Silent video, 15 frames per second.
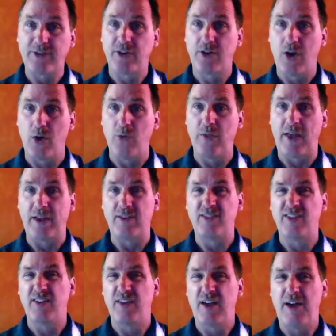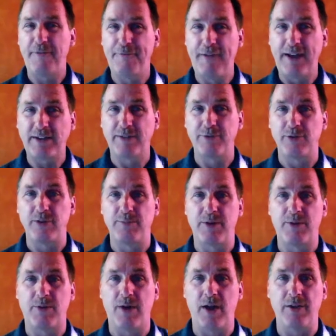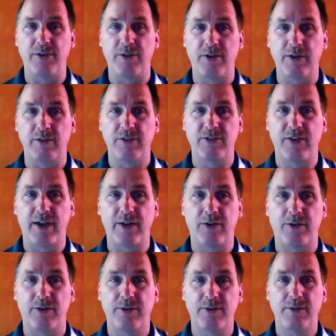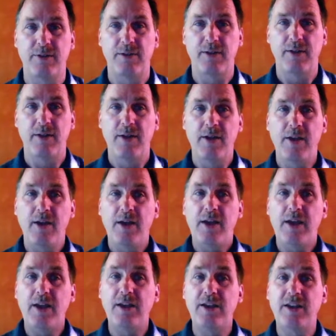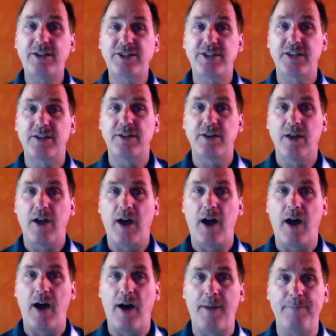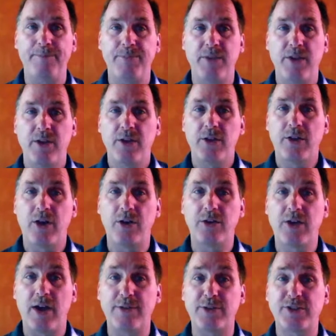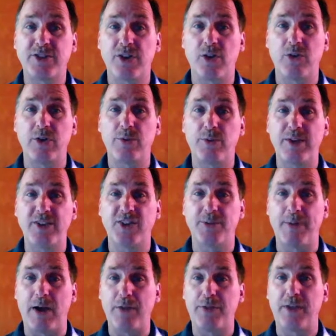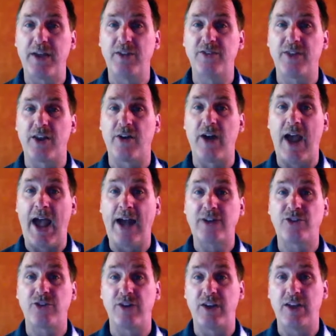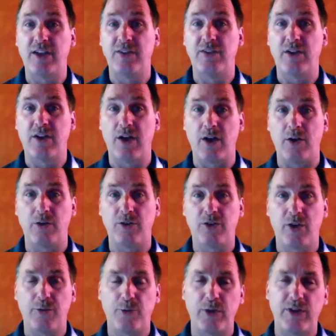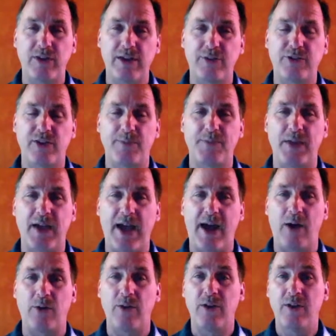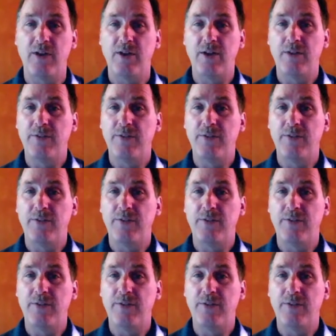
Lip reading: that's the code that has effectively been run during this cycle. In addition, code coverage can only reason about things that are actually in the code. So if we leave something out,